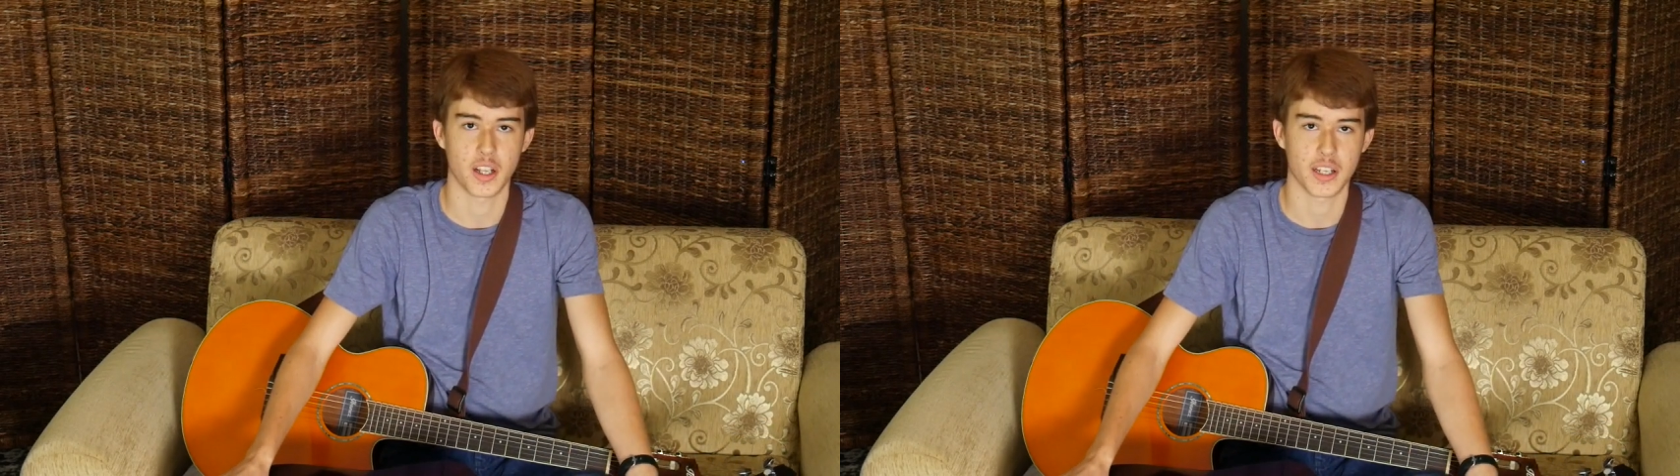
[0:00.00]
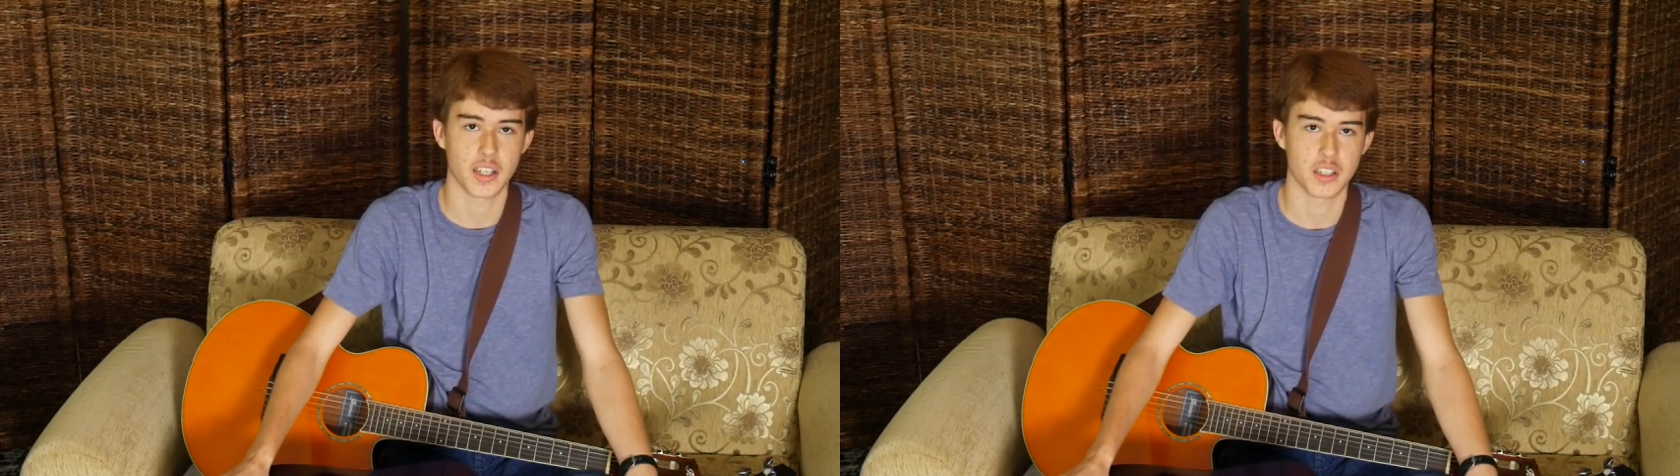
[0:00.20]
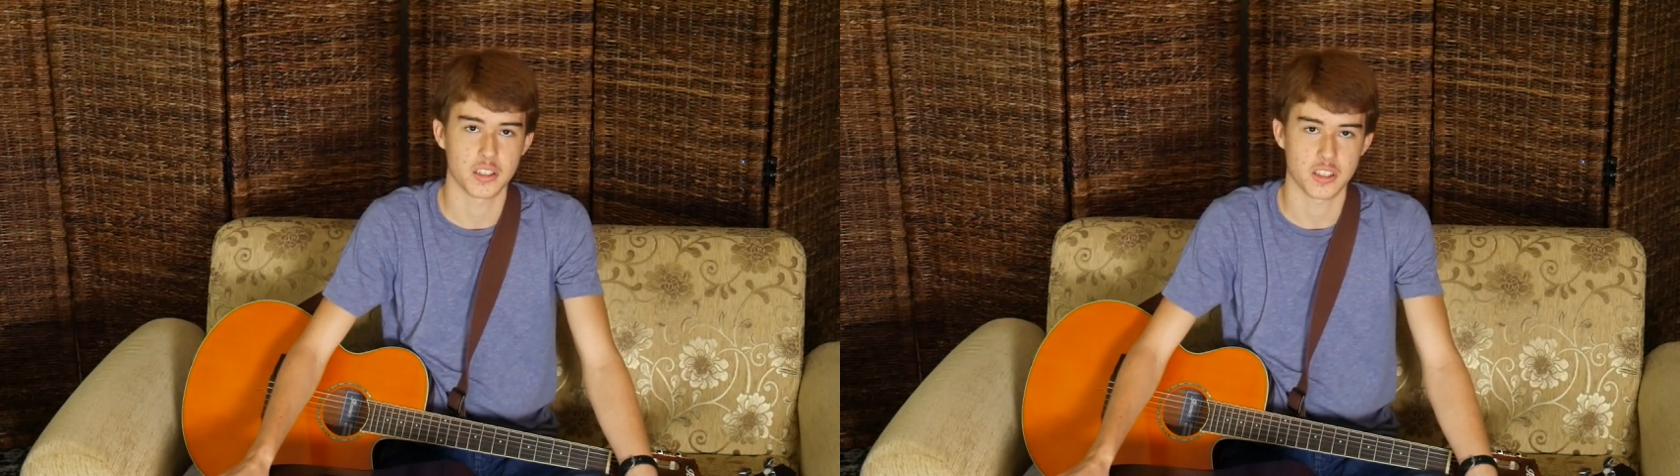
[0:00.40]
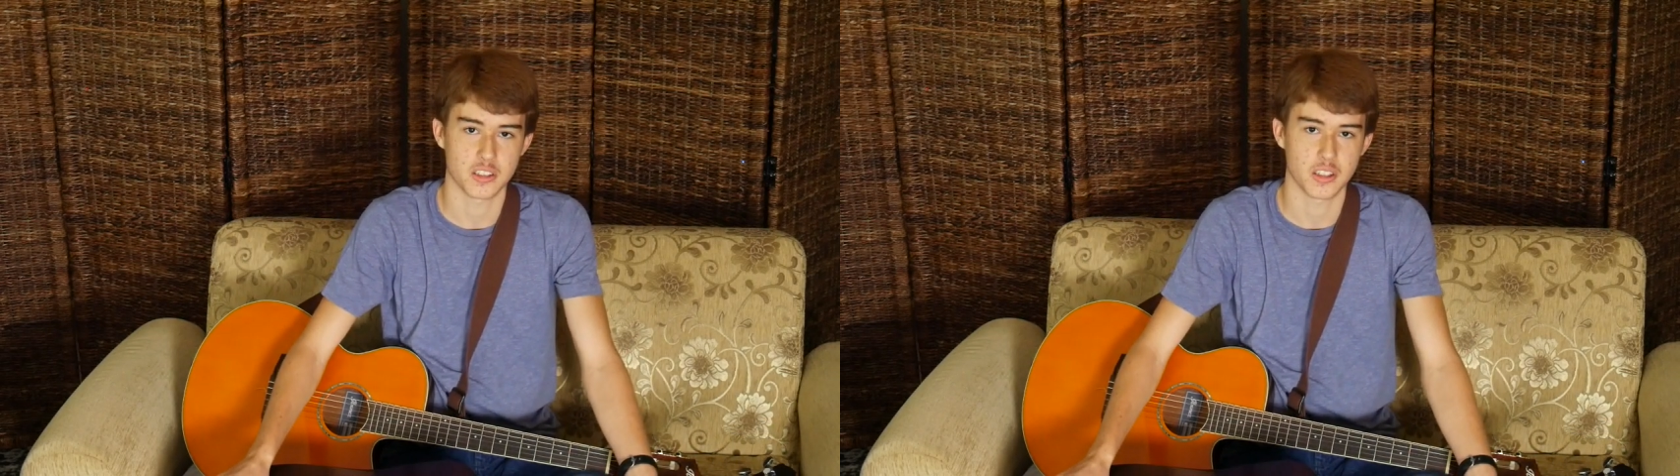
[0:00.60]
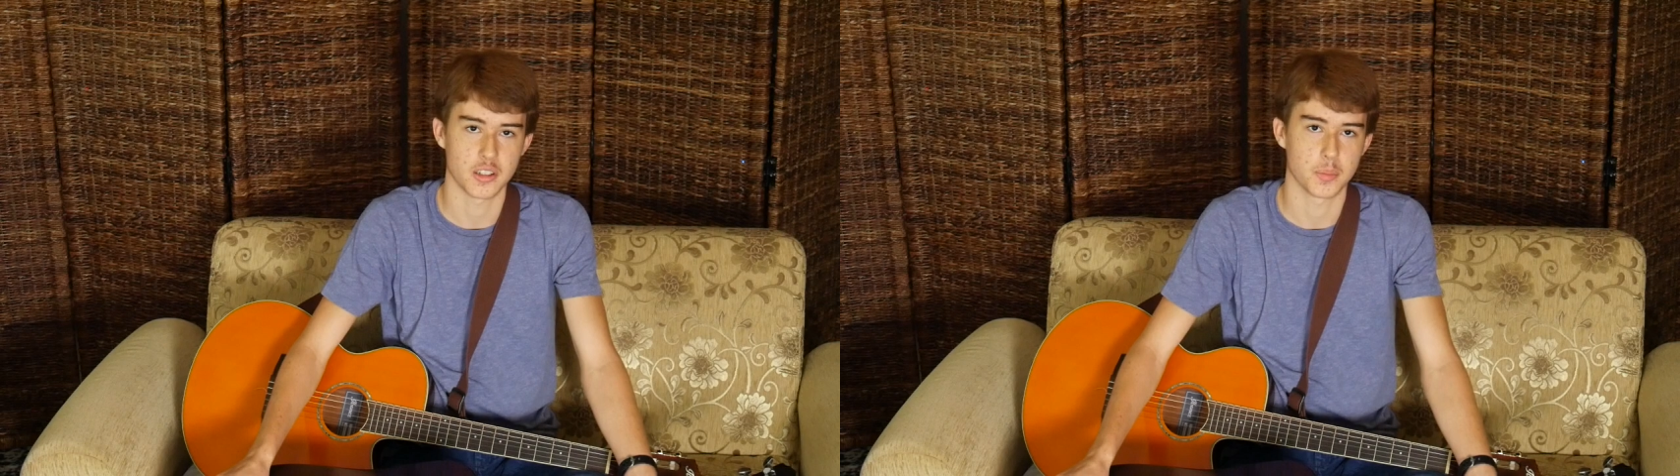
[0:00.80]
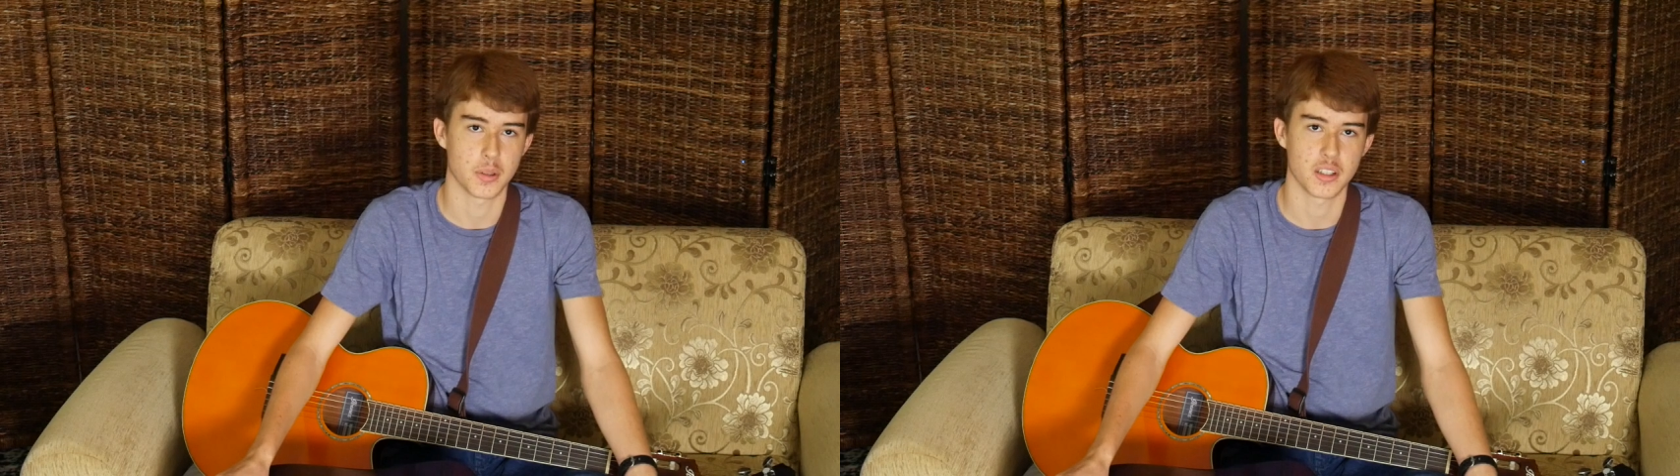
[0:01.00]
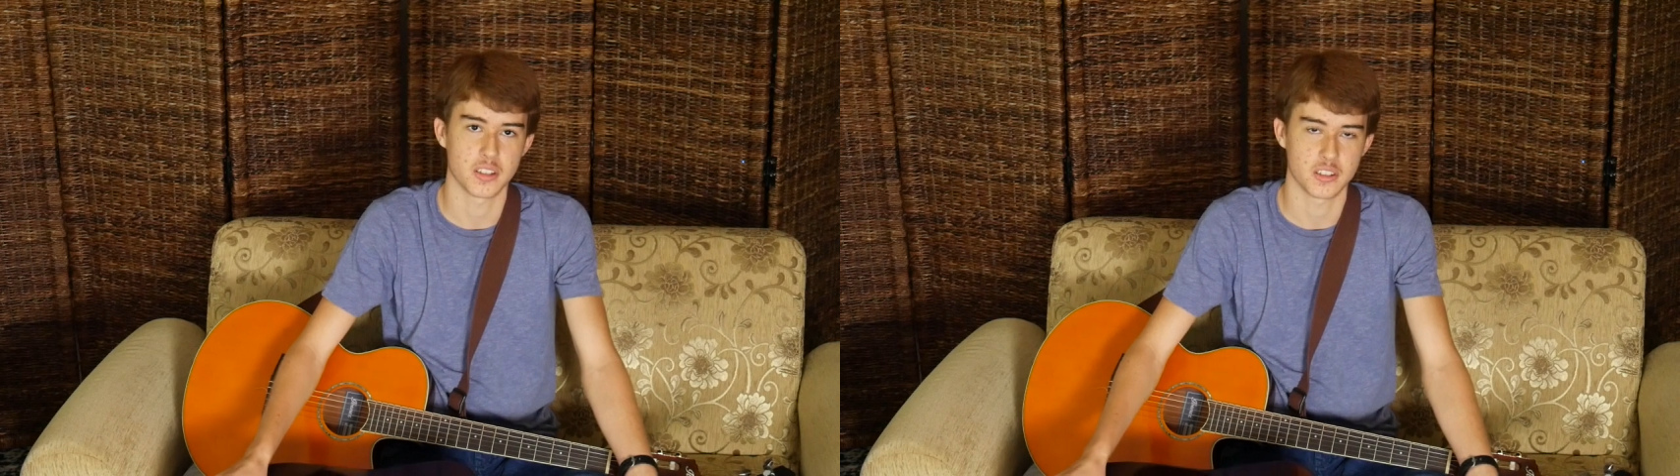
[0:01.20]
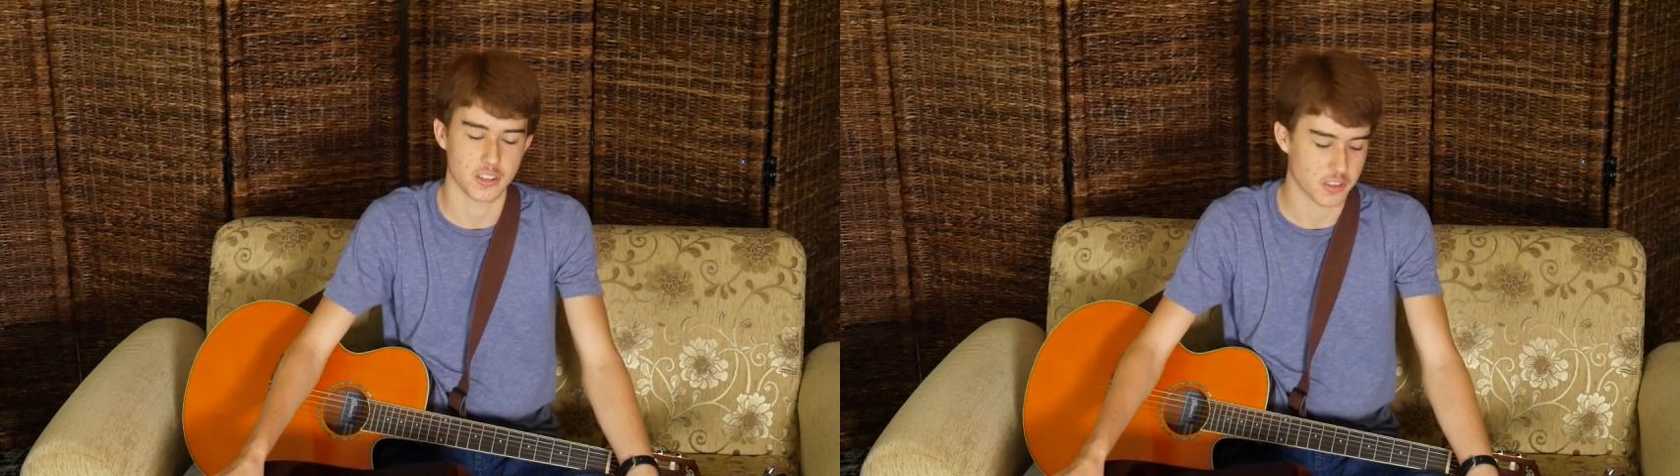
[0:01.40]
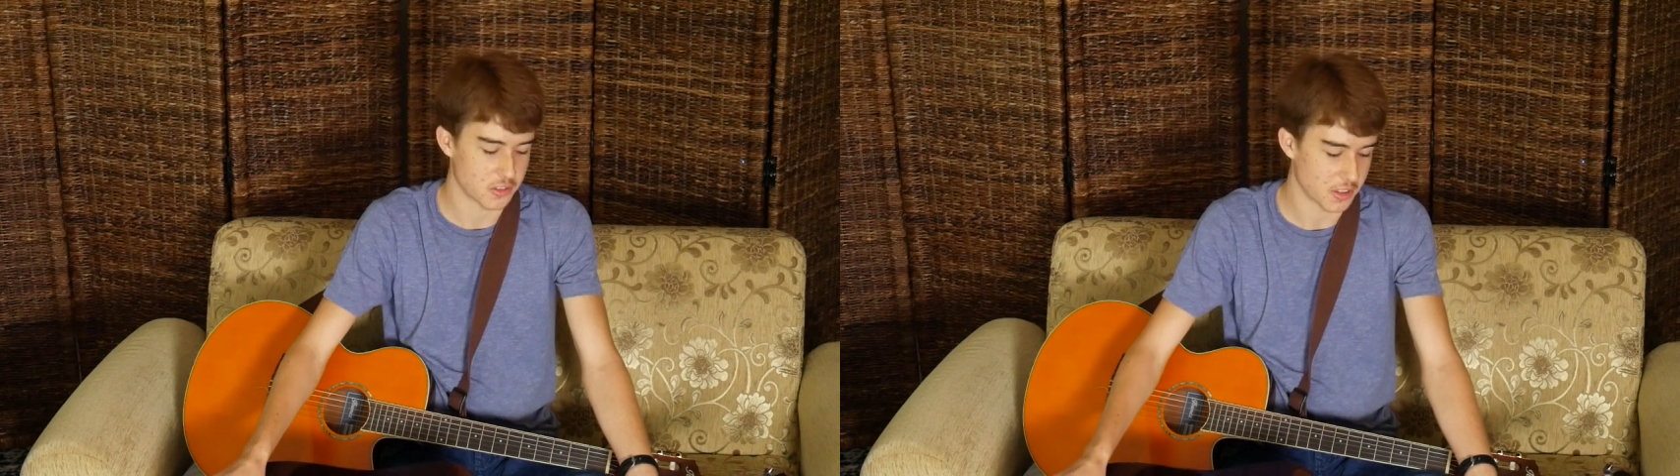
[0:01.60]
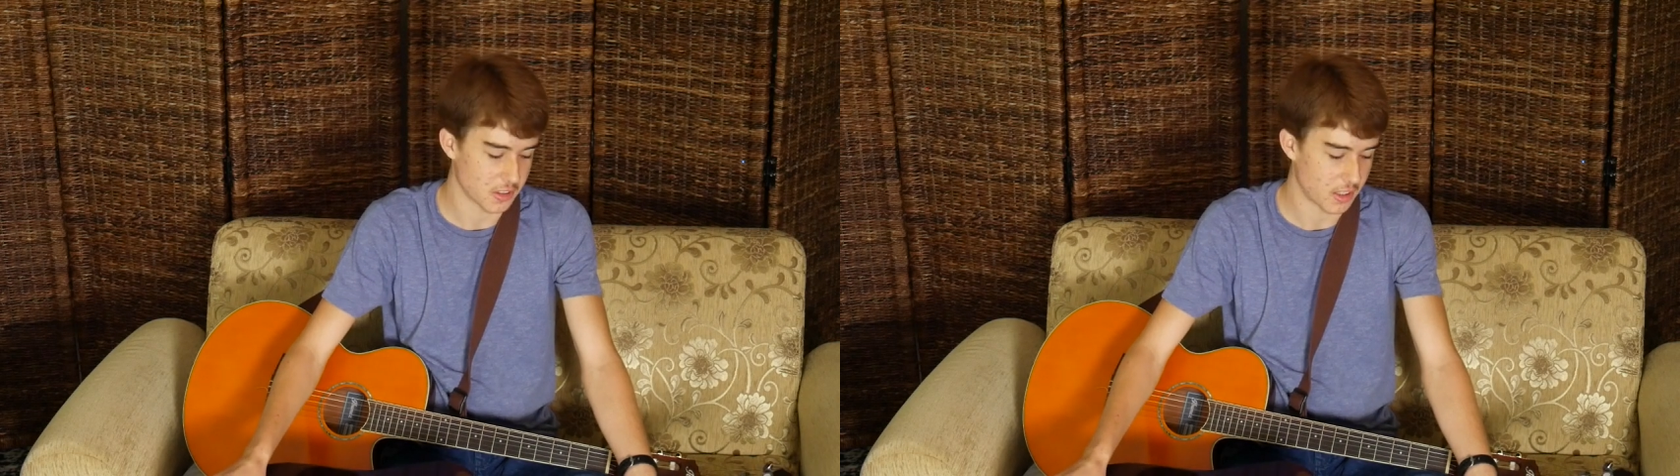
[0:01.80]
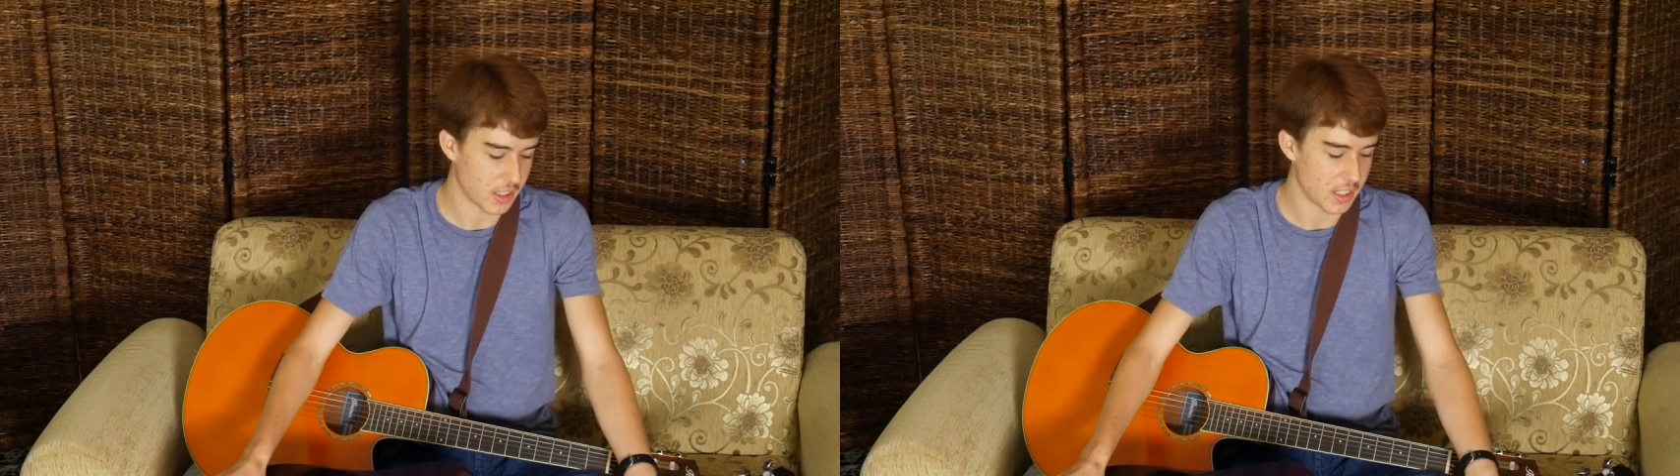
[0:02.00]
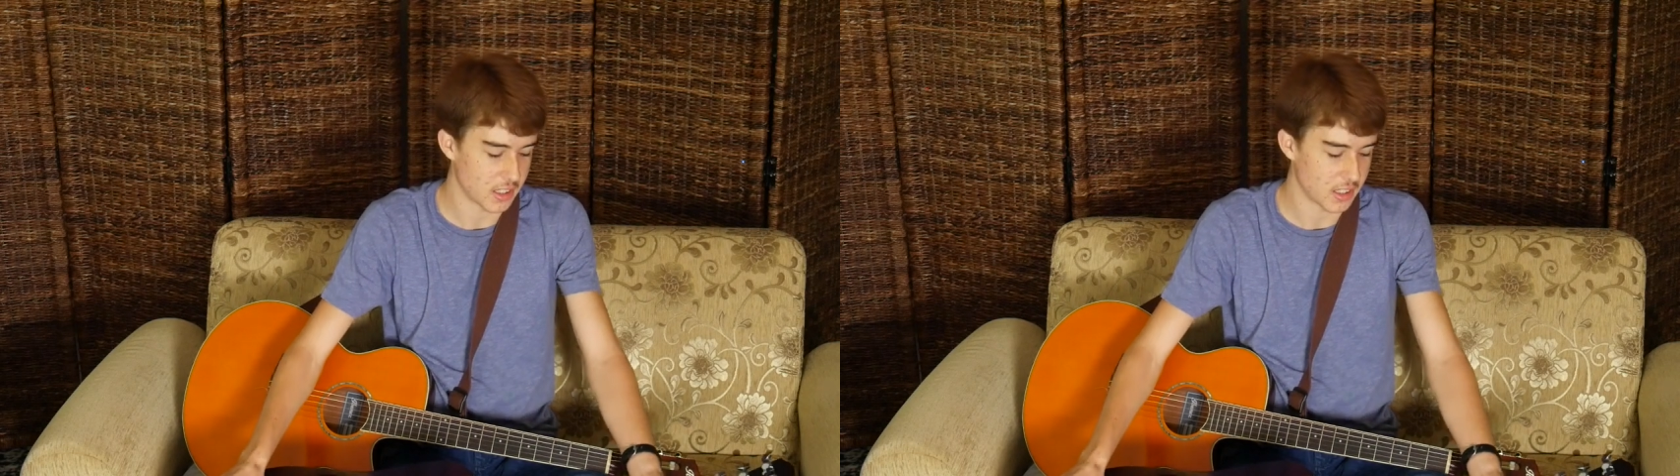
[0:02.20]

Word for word: I got it adjusted and put silk strings on it,